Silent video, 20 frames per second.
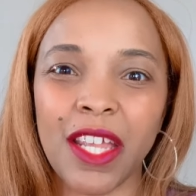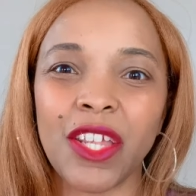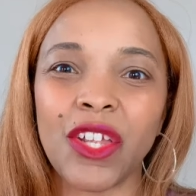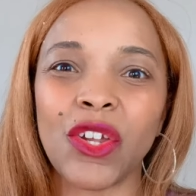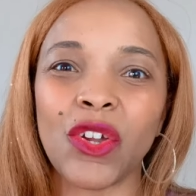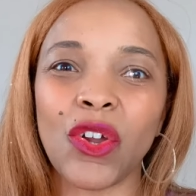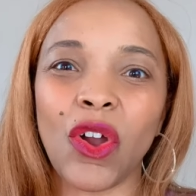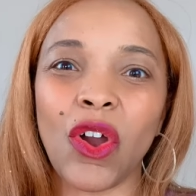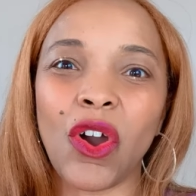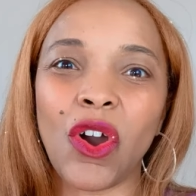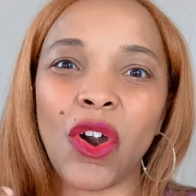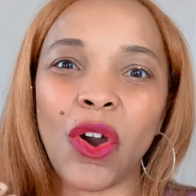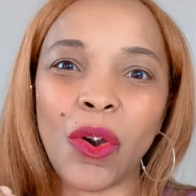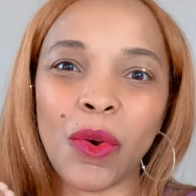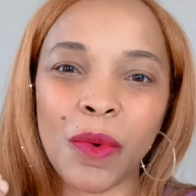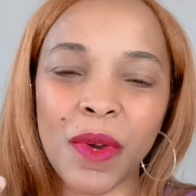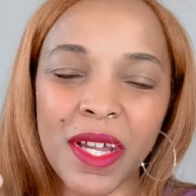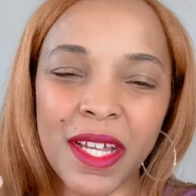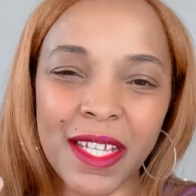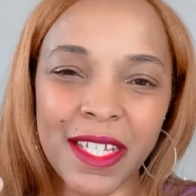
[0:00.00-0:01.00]
You're
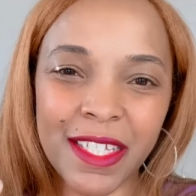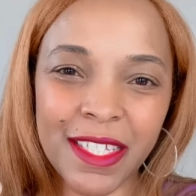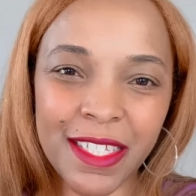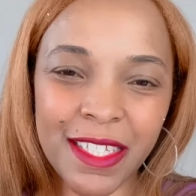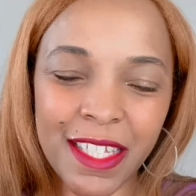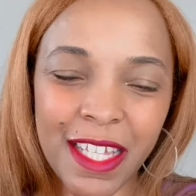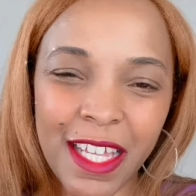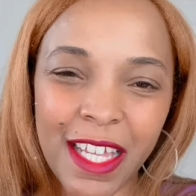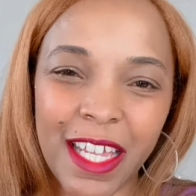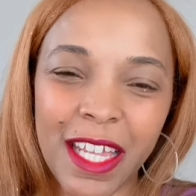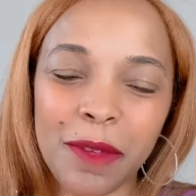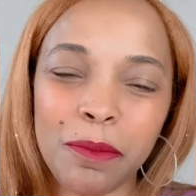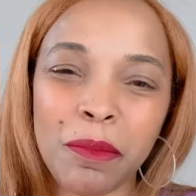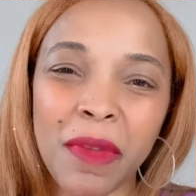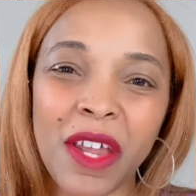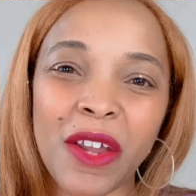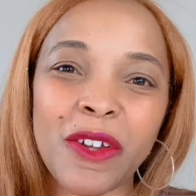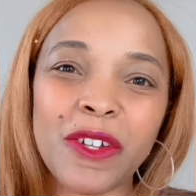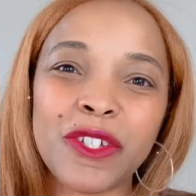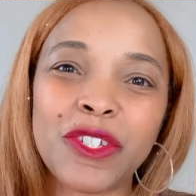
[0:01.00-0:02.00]
always in
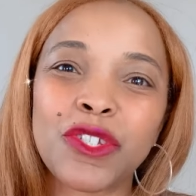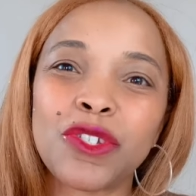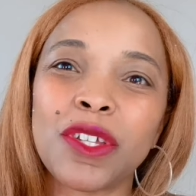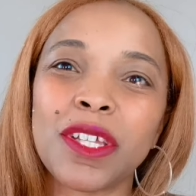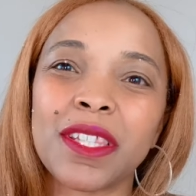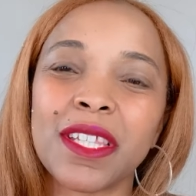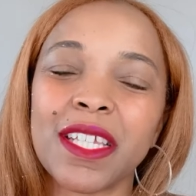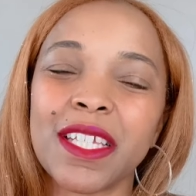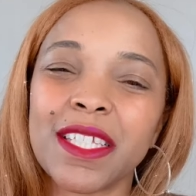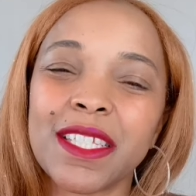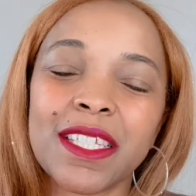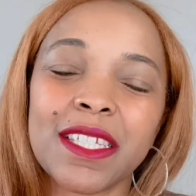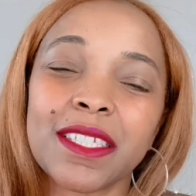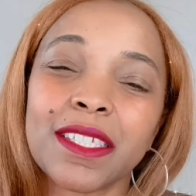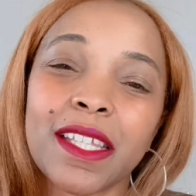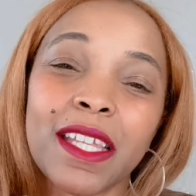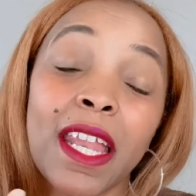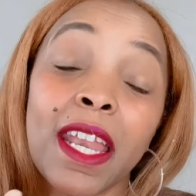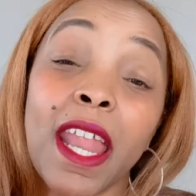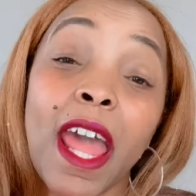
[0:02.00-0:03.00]
marriage. It's
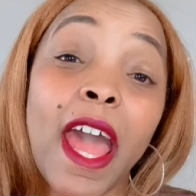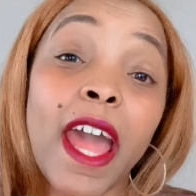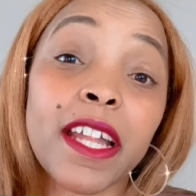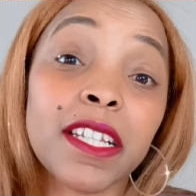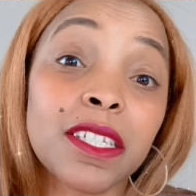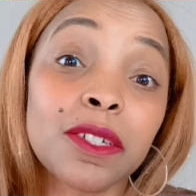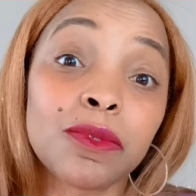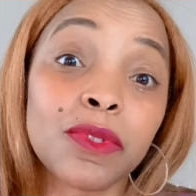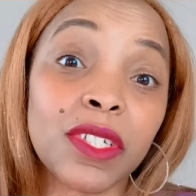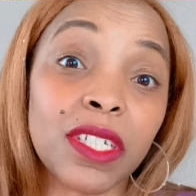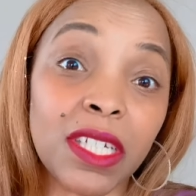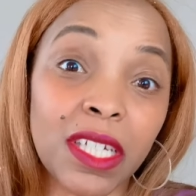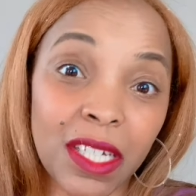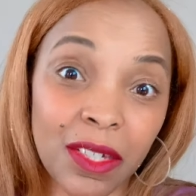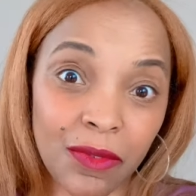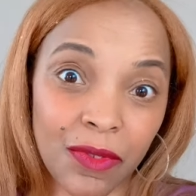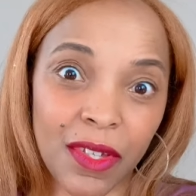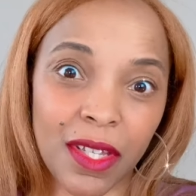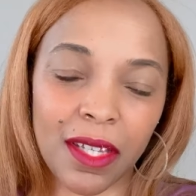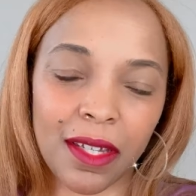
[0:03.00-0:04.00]
an act of
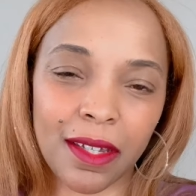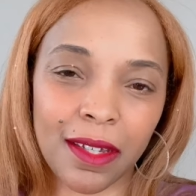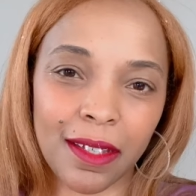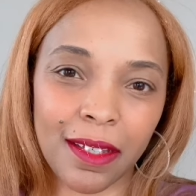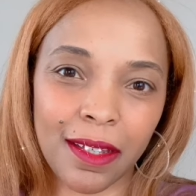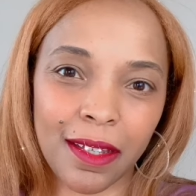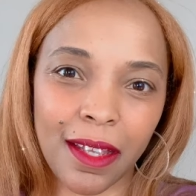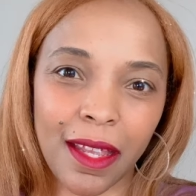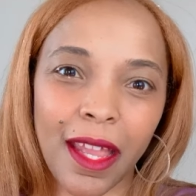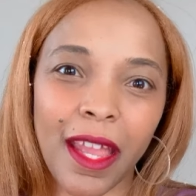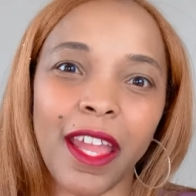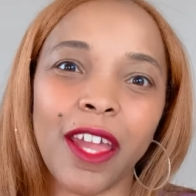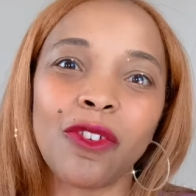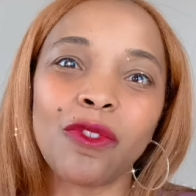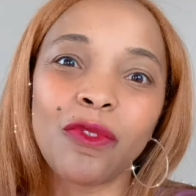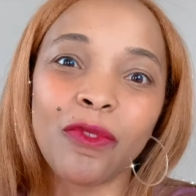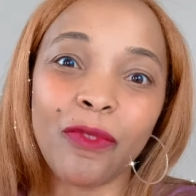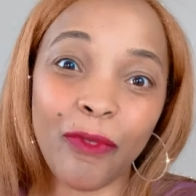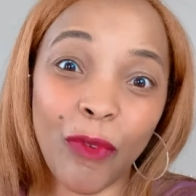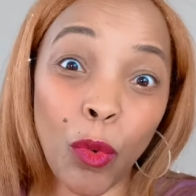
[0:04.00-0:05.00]
giving and
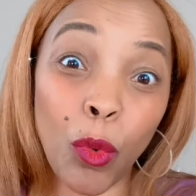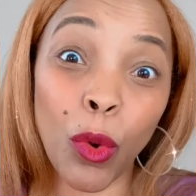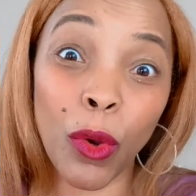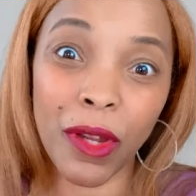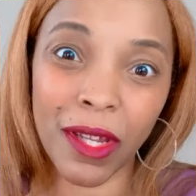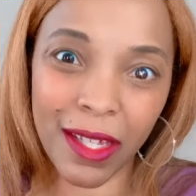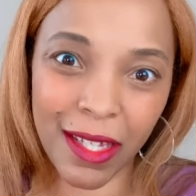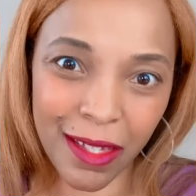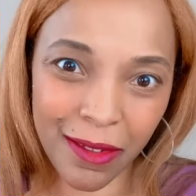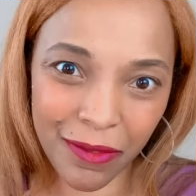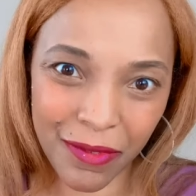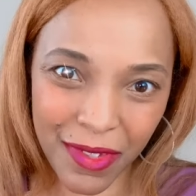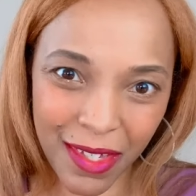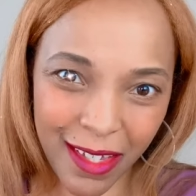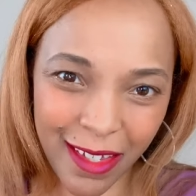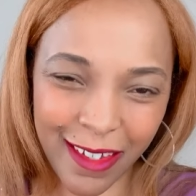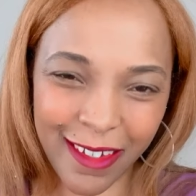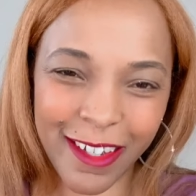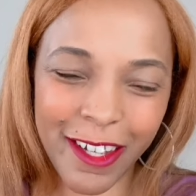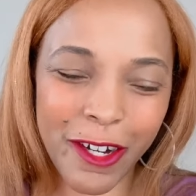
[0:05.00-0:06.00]

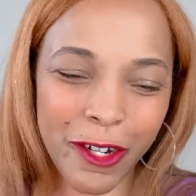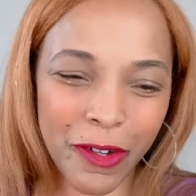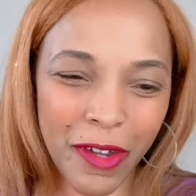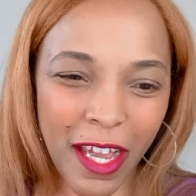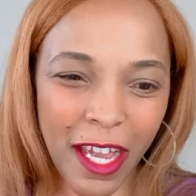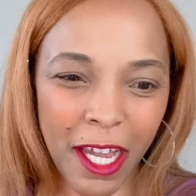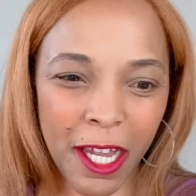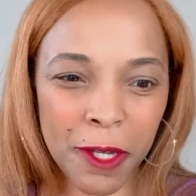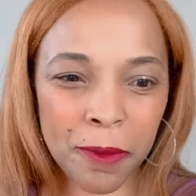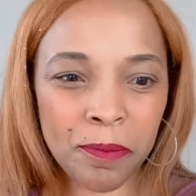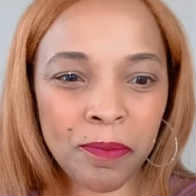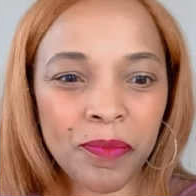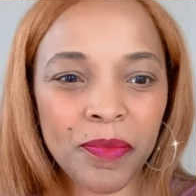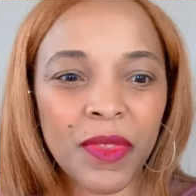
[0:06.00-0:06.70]
forgiving. Okay.